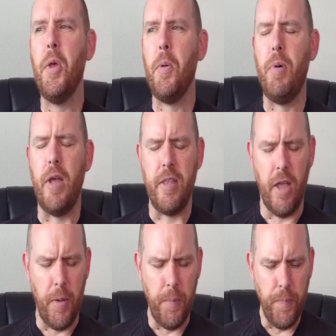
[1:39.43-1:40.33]
But
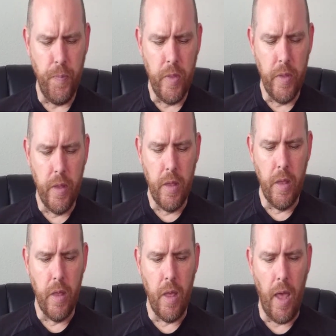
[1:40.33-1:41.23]

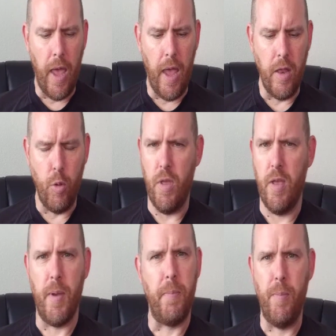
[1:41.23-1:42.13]
and you think
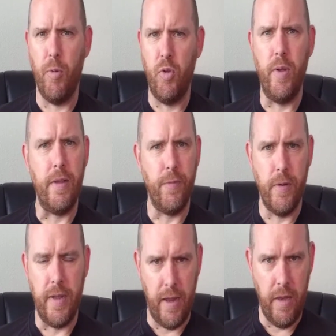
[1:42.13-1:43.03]
about people doing
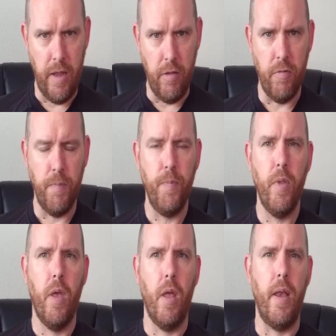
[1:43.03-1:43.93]
different techniques.
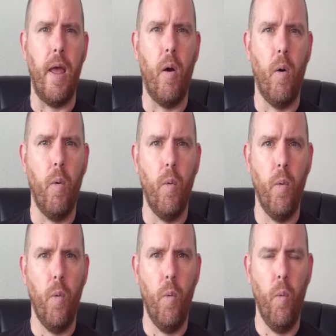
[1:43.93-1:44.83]
Now,
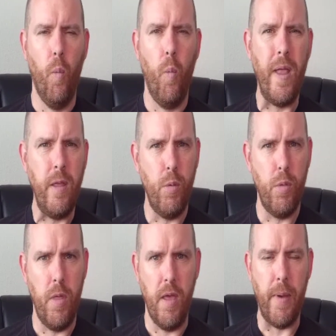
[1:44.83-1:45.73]
when you
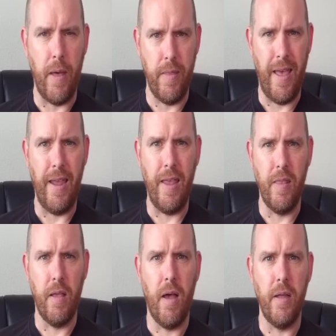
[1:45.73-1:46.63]
think about that in
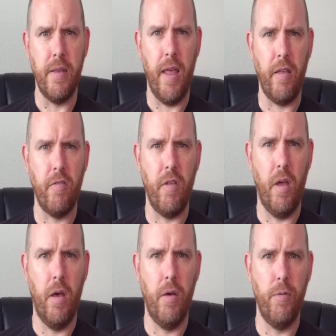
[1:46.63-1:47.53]
the context
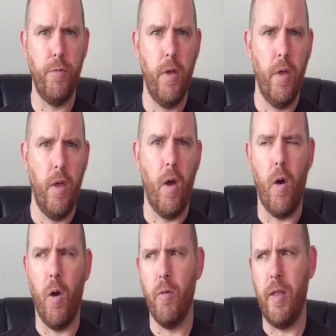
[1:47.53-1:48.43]
of,
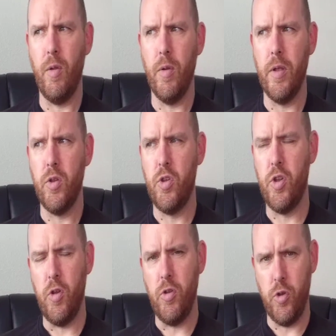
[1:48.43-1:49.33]
are they doing
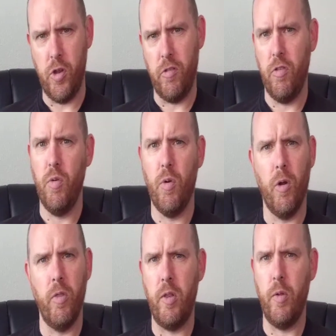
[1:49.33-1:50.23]
jiu-jitsu,
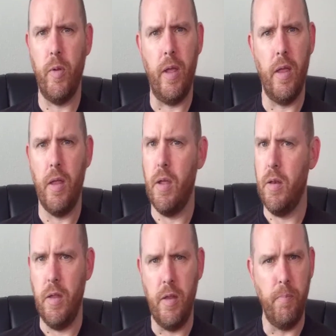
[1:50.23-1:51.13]
are they doing
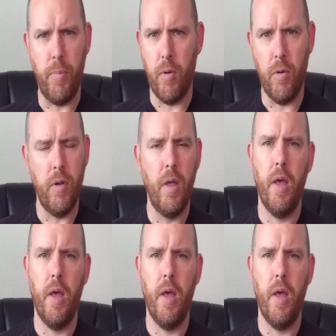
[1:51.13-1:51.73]
ninpo,